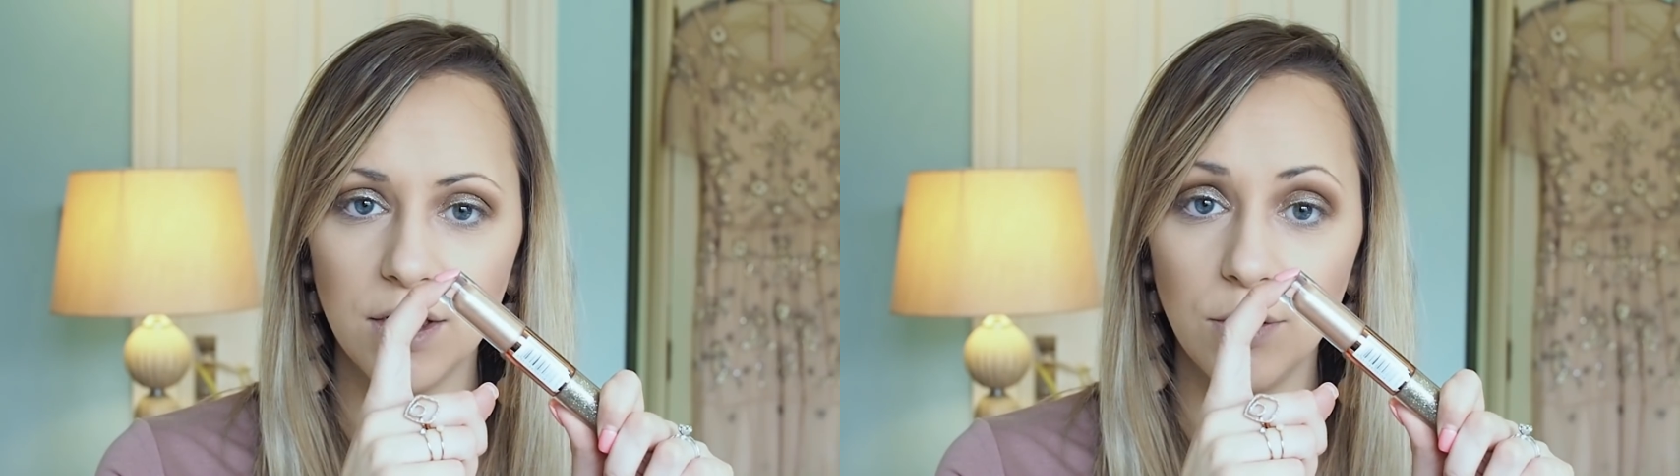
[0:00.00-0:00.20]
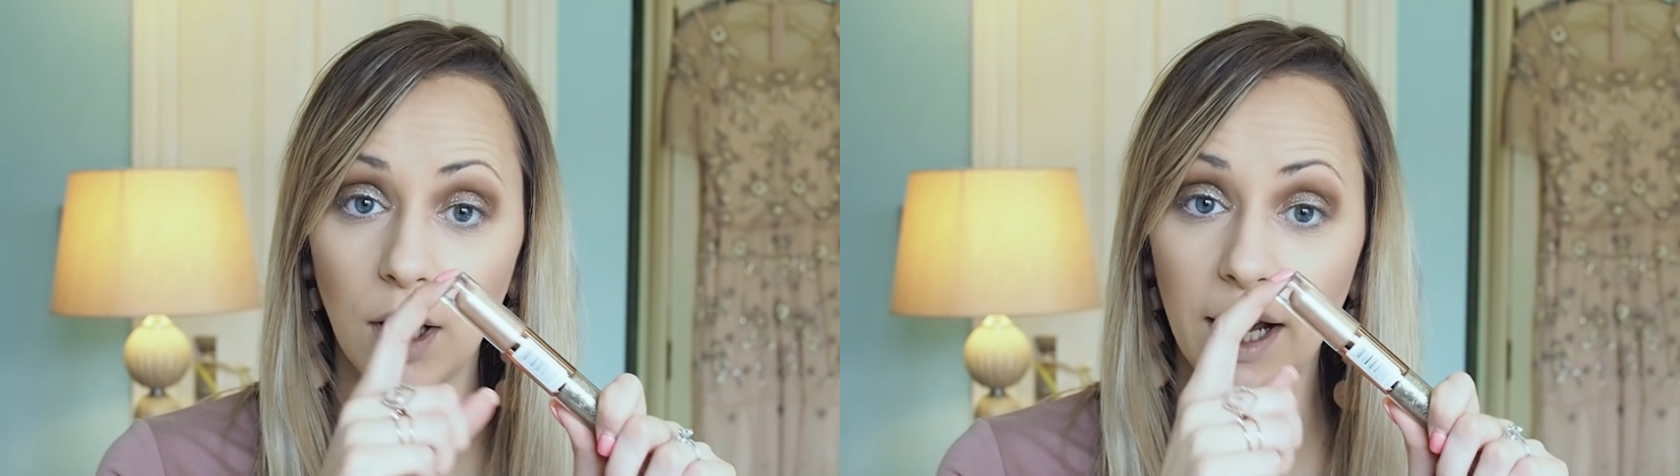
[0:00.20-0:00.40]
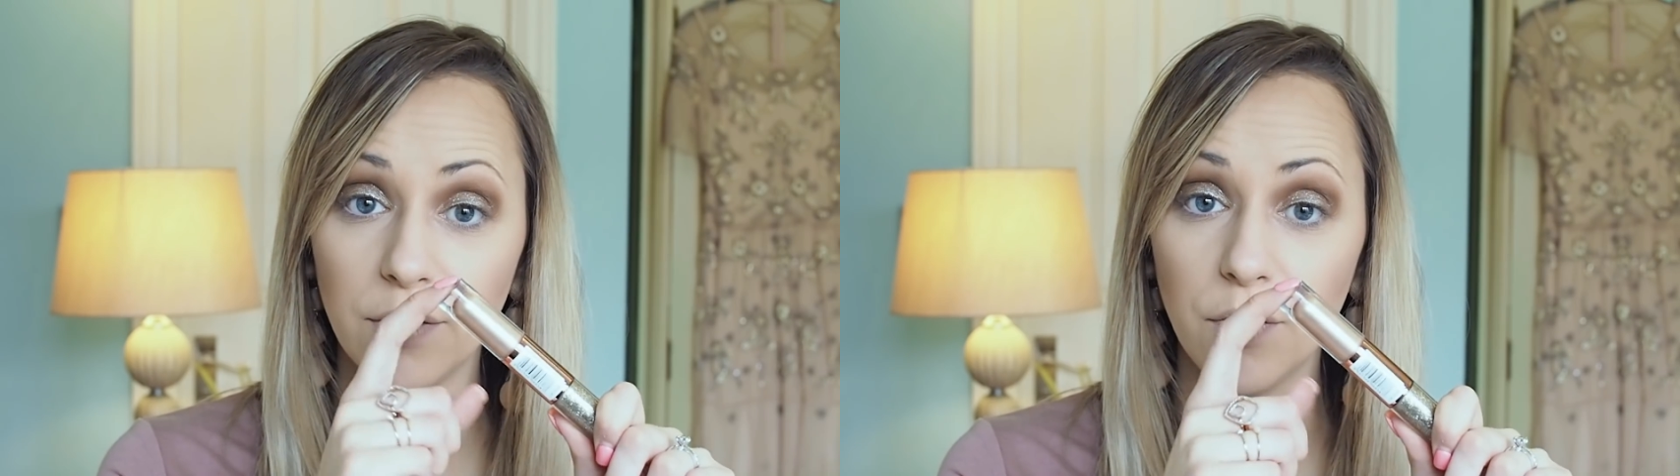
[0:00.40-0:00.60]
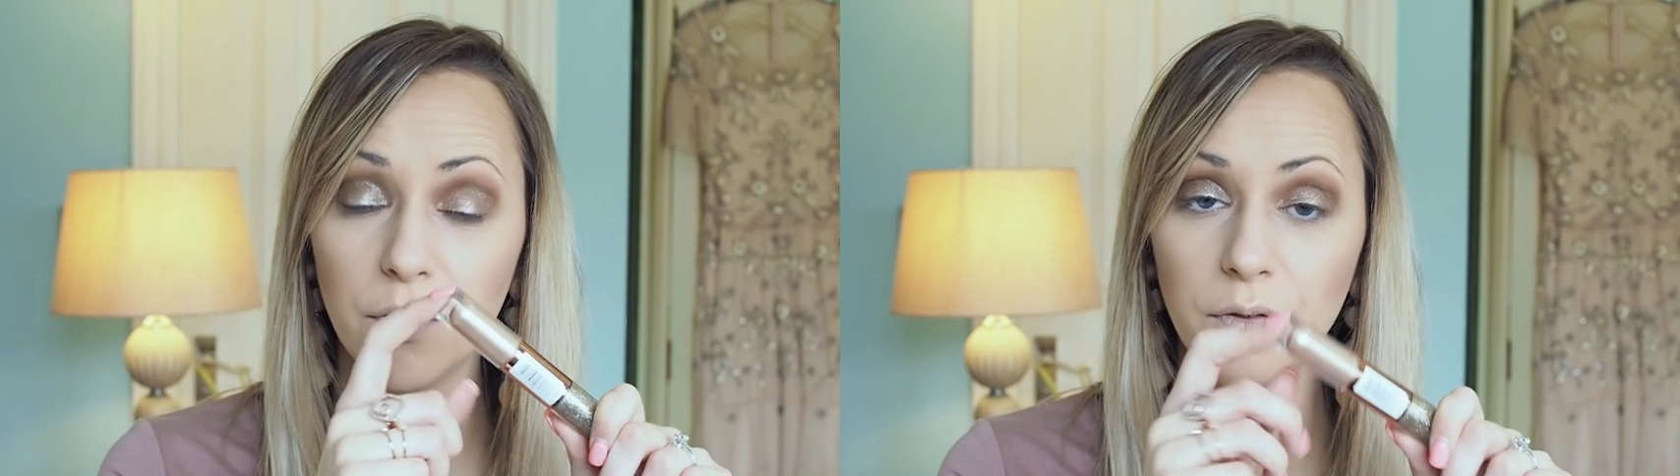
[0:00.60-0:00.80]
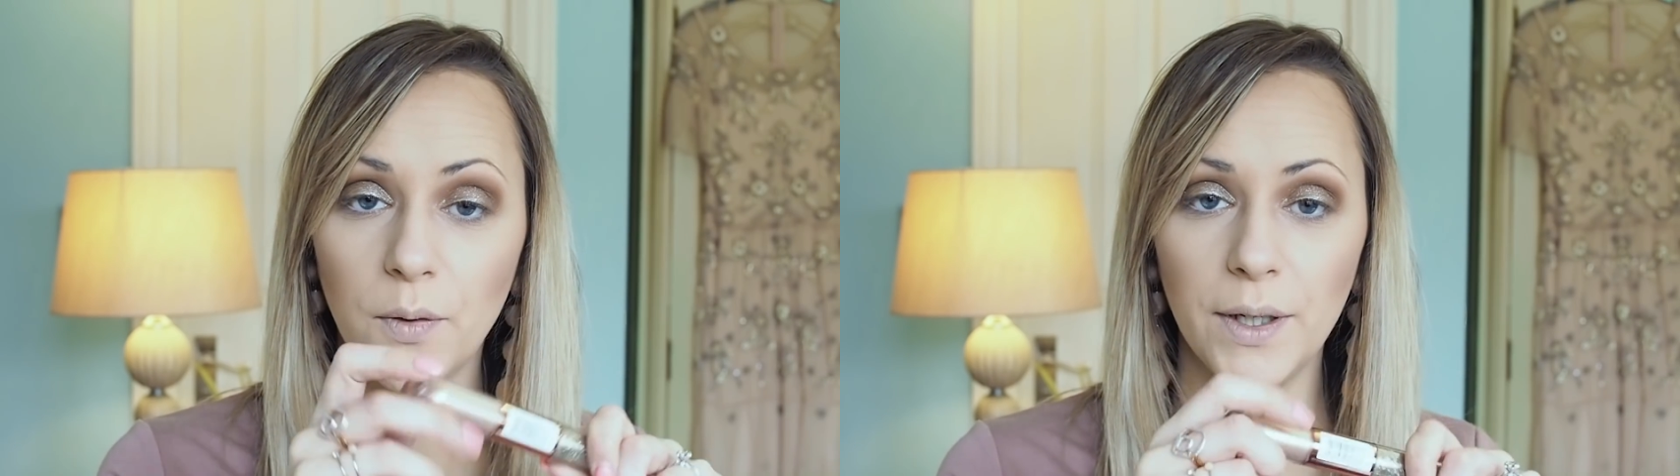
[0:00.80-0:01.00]
you like of the
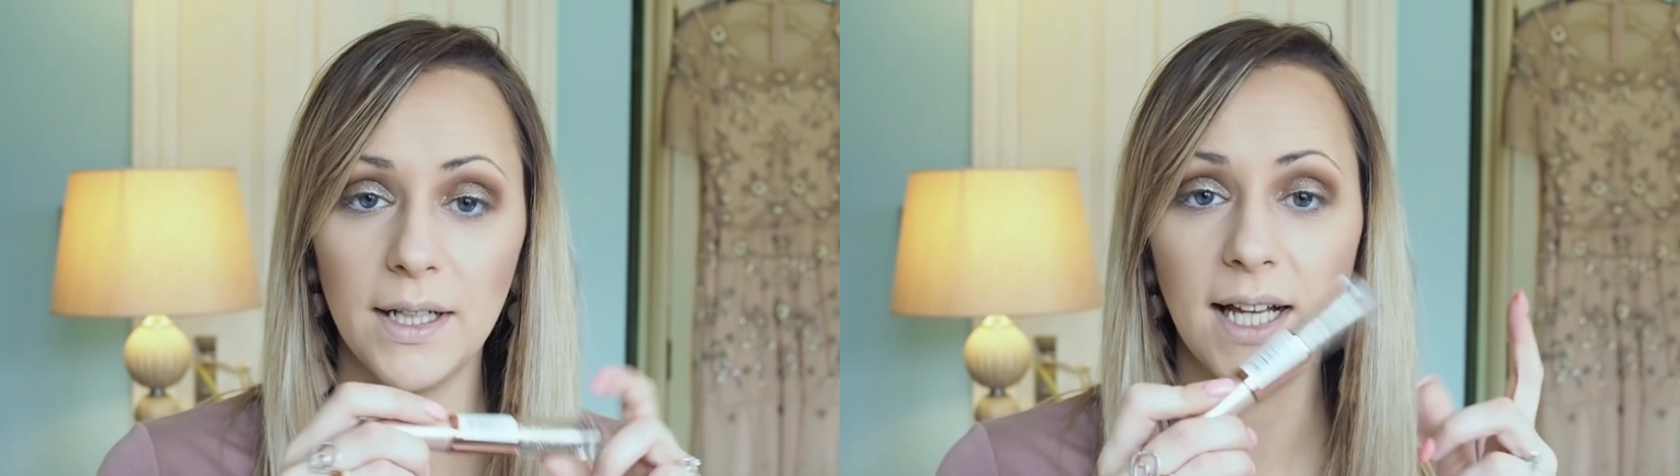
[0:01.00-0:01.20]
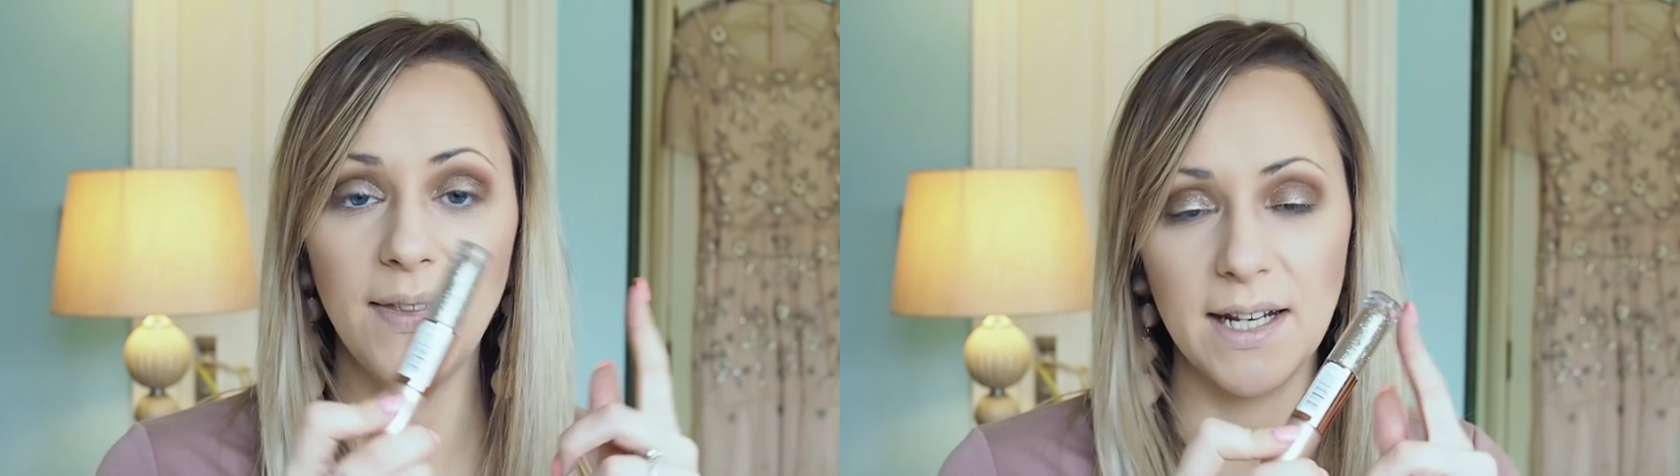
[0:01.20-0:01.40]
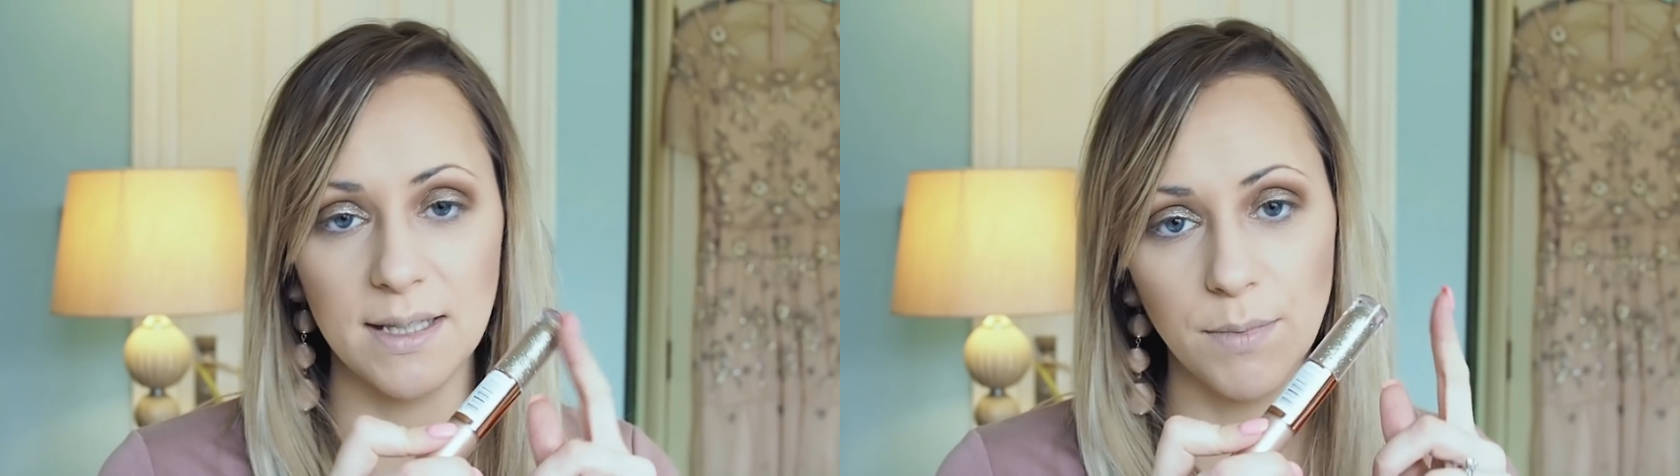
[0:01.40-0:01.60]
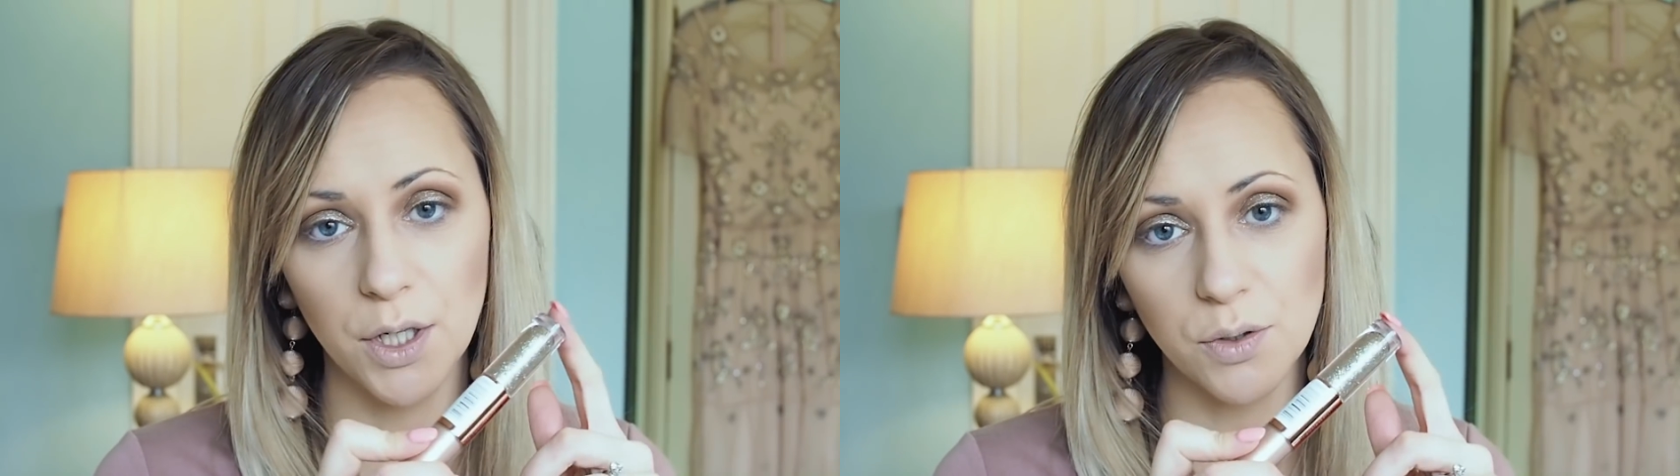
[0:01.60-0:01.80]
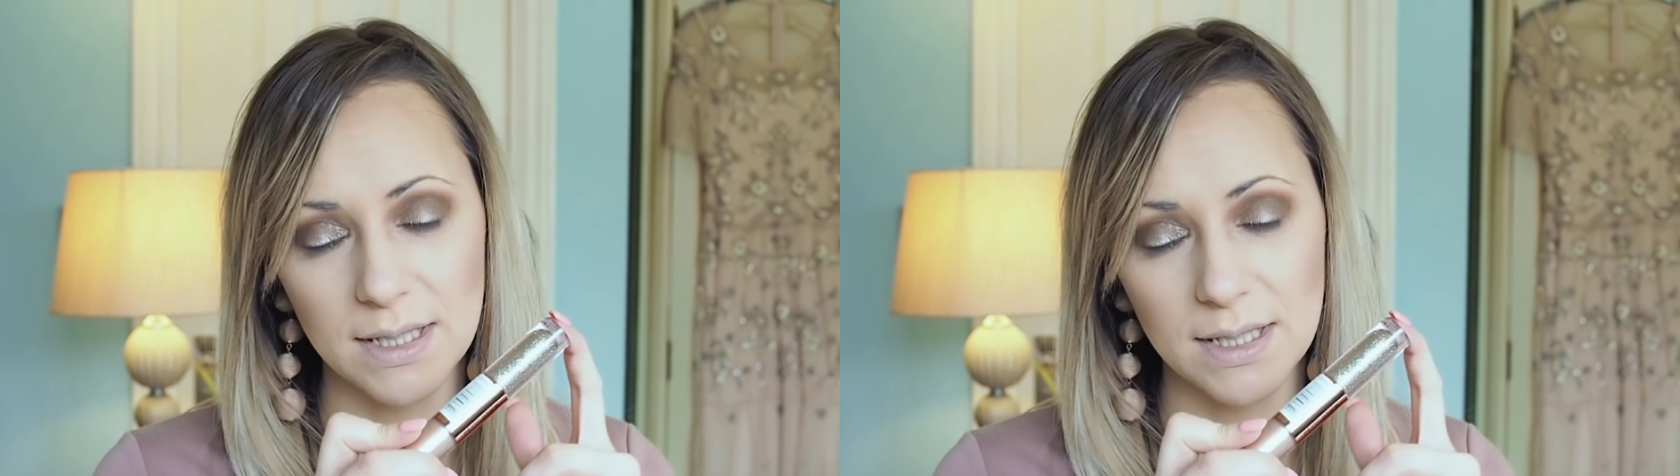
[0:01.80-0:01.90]
foil and then as much